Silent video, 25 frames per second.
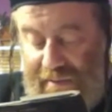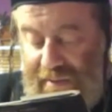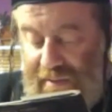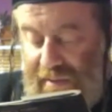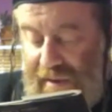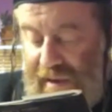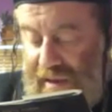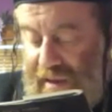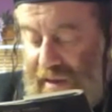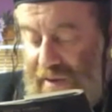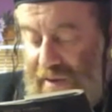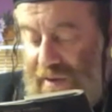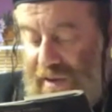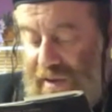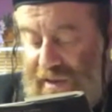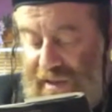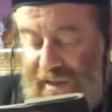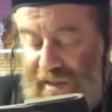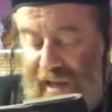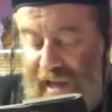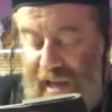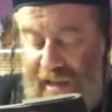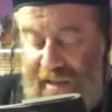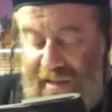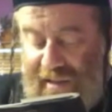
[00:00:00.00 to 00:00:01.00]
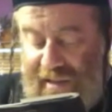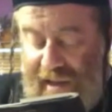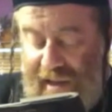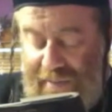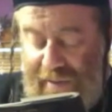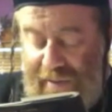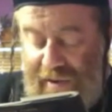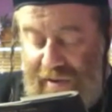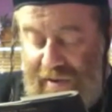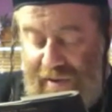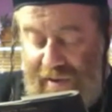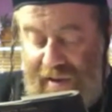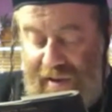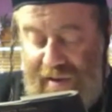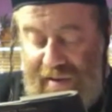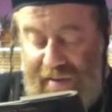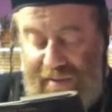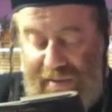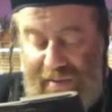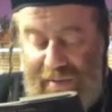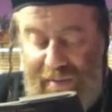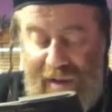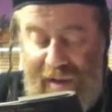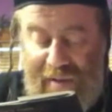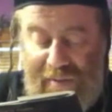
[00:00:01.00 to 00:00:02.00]
Okay, they call it second supper. Okay,
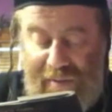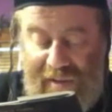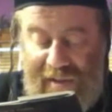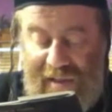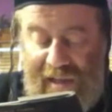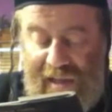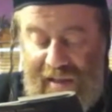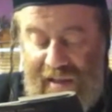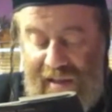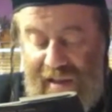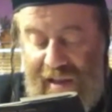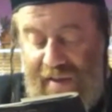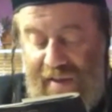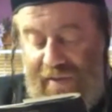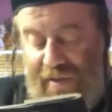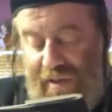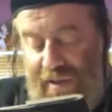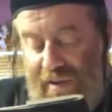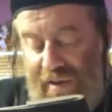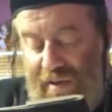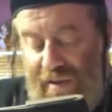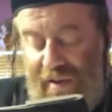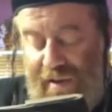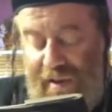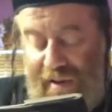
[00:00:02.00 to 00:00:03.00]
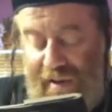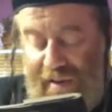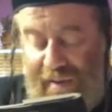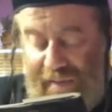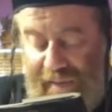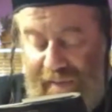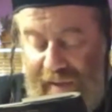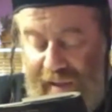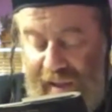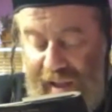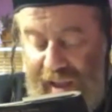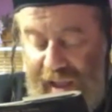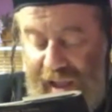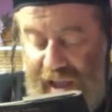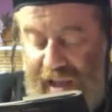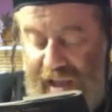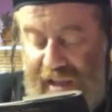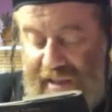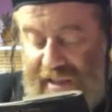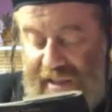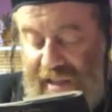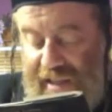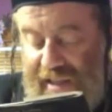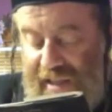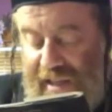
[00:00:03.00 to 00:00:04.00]
one was not enough, so okay.
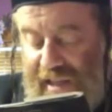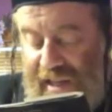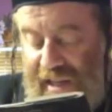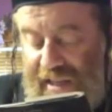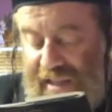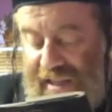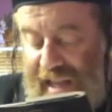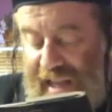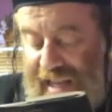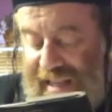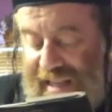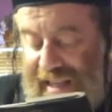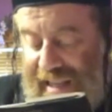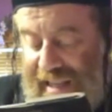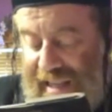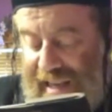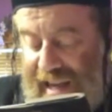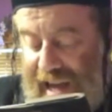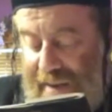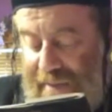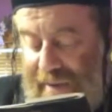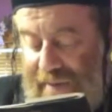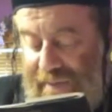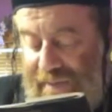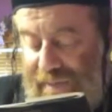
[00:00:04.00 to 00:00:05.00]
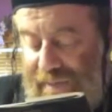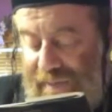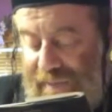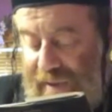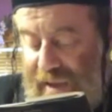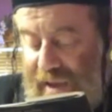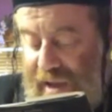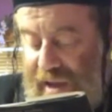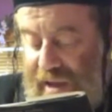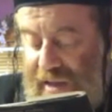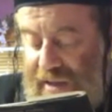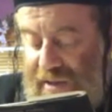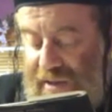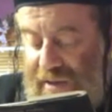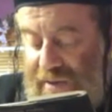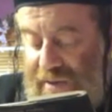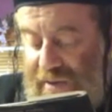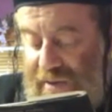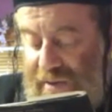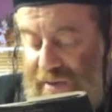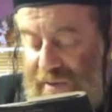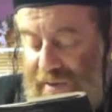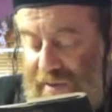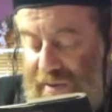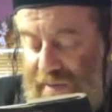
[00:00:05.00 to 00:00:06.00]
Since it is not uncommon
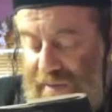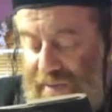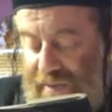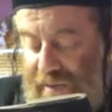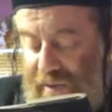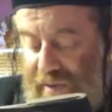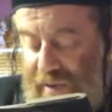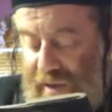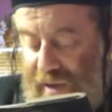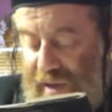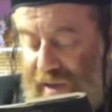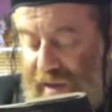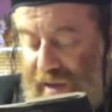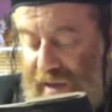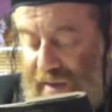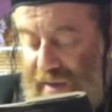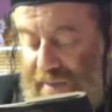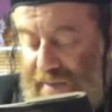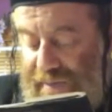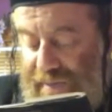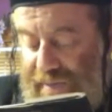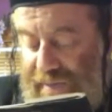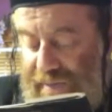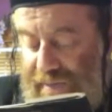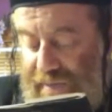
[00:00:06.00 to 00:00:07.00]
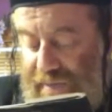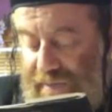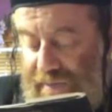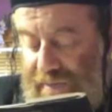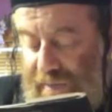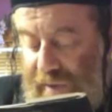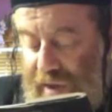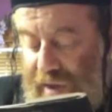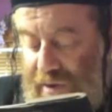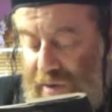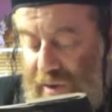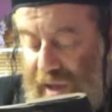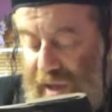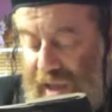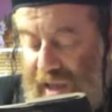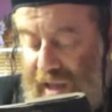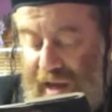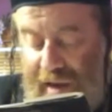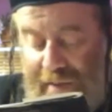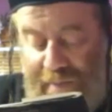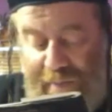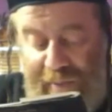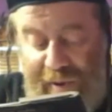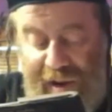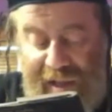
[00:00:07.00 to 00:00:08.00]
to
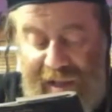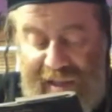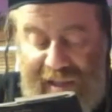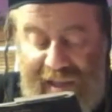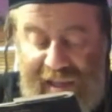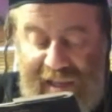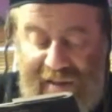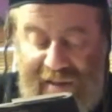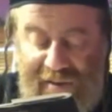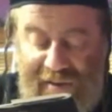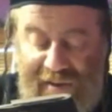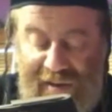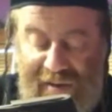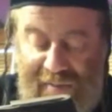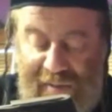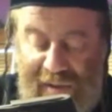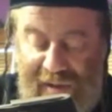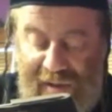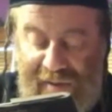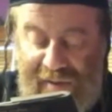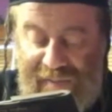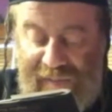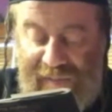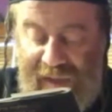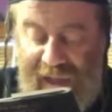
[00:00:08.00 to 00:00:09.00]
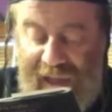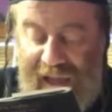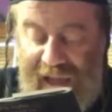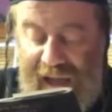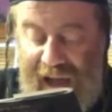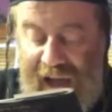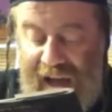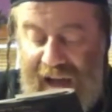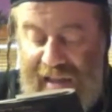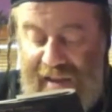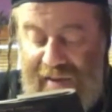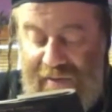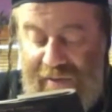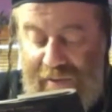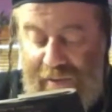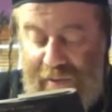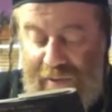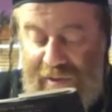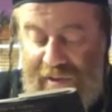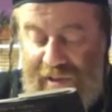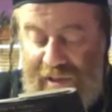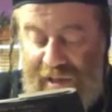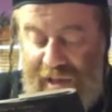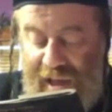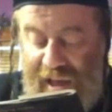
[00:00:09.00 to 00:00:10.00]
incorporate into the meal other
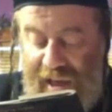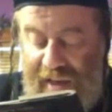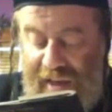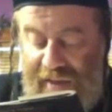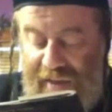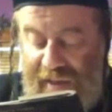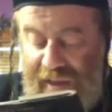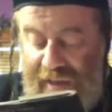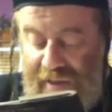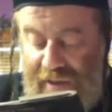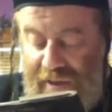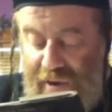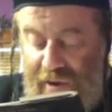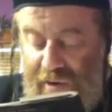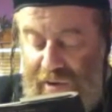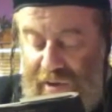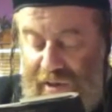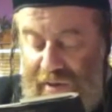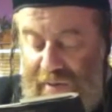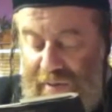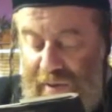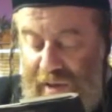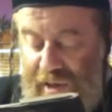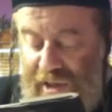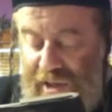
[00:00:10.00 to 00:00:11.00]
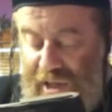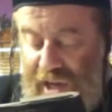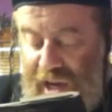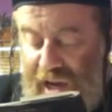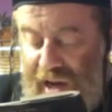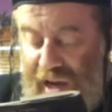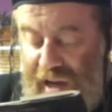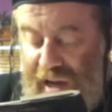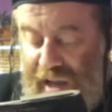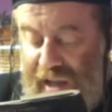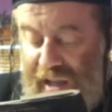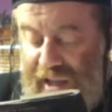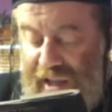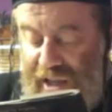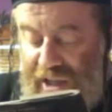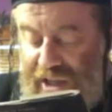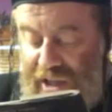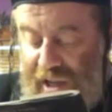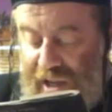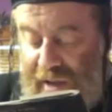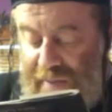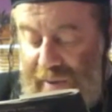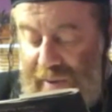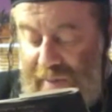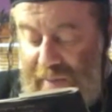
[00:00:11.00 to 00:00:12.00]
foods than those which are
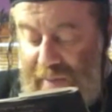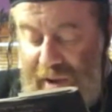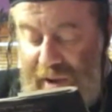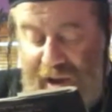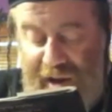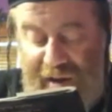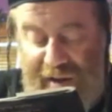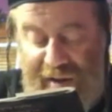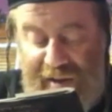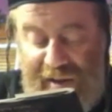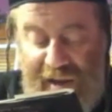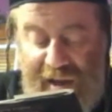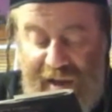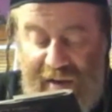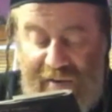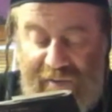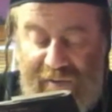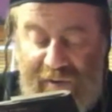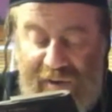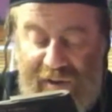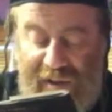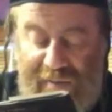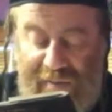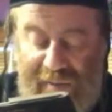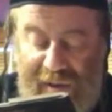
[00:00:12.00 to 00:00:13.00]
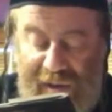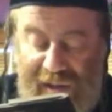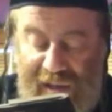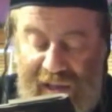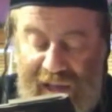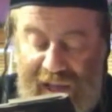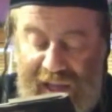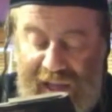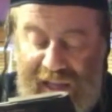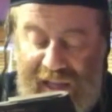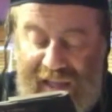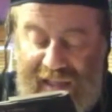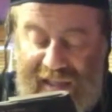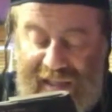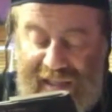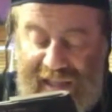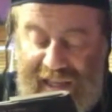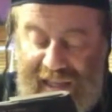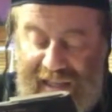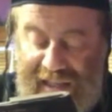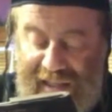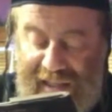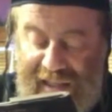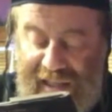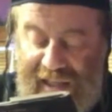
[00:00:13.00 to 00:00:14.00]
initially prepared for the meal, it is
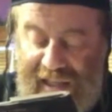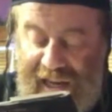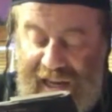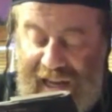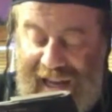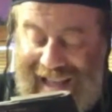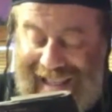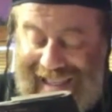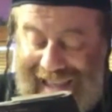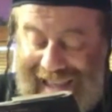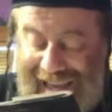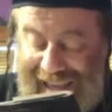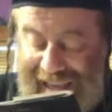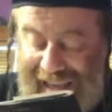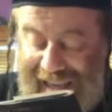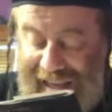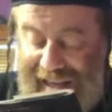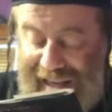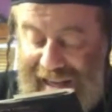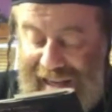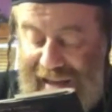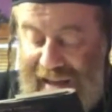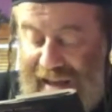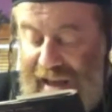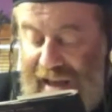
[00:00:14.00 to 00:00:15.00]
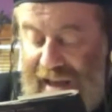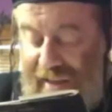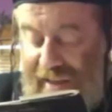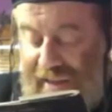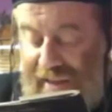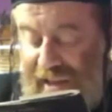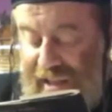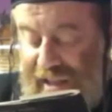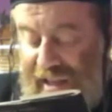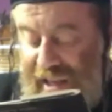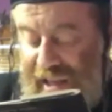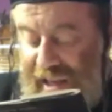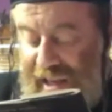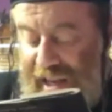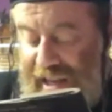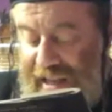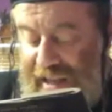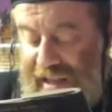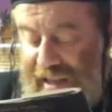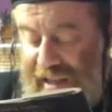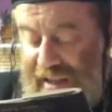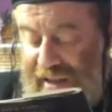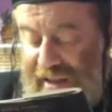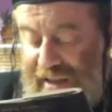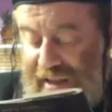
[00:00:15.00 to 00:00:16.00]
considered halachically that he
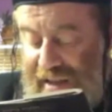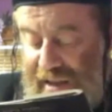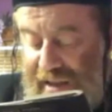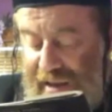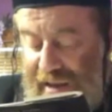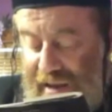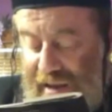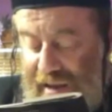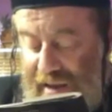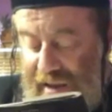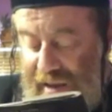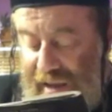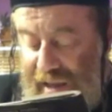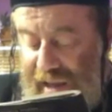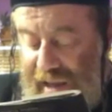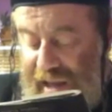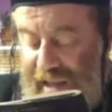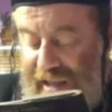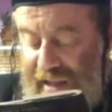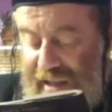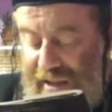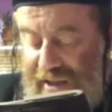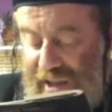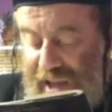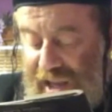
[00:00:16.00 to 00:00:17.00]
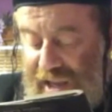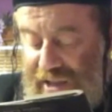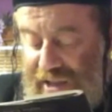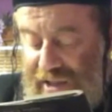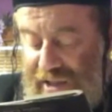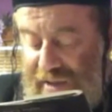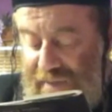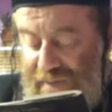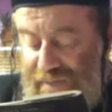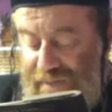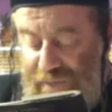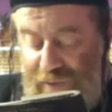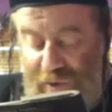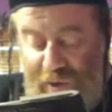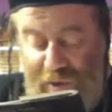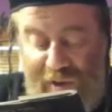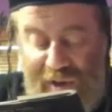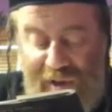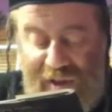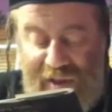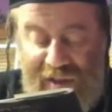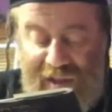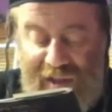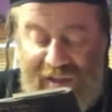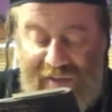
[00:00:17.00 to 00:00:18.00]
had intention to
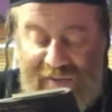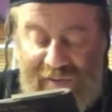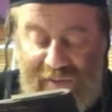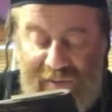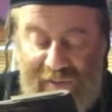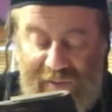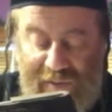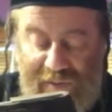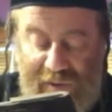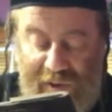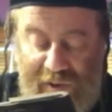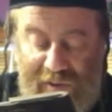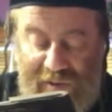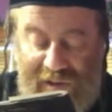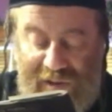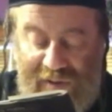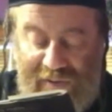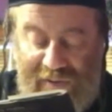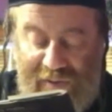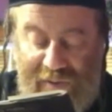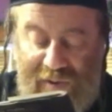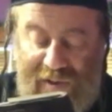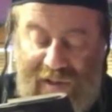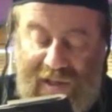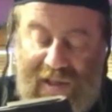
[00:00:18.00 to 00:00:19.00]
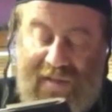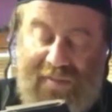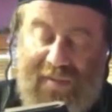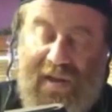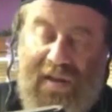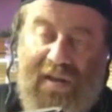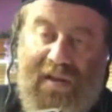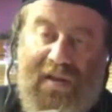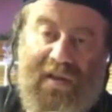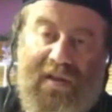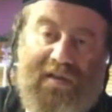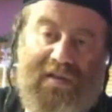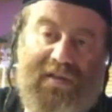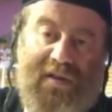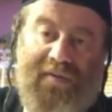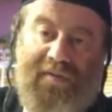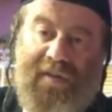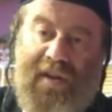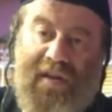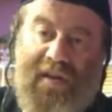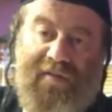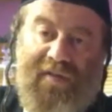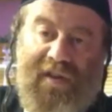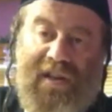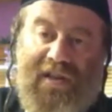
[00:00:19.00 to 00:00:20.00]
eat these frozen foods as well. So
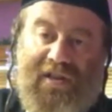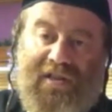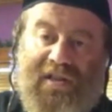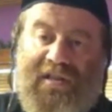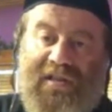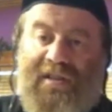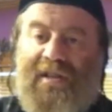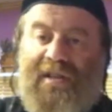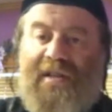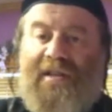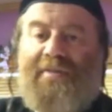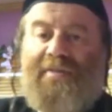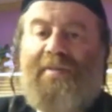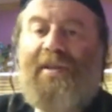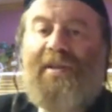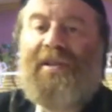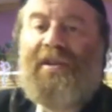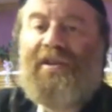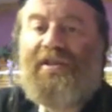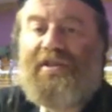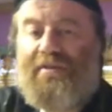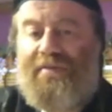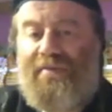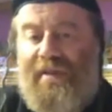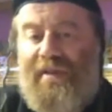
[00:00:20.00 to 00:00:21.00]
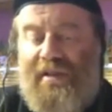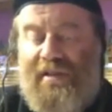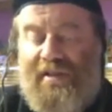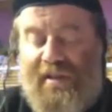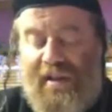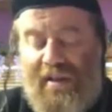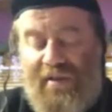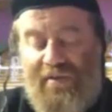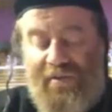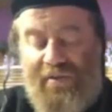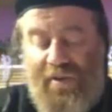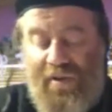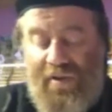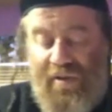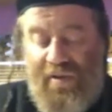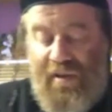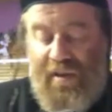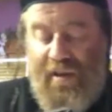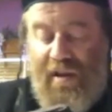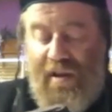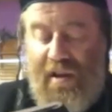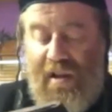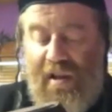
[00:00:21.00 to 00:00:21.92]
very interesting explanation, very straightforward.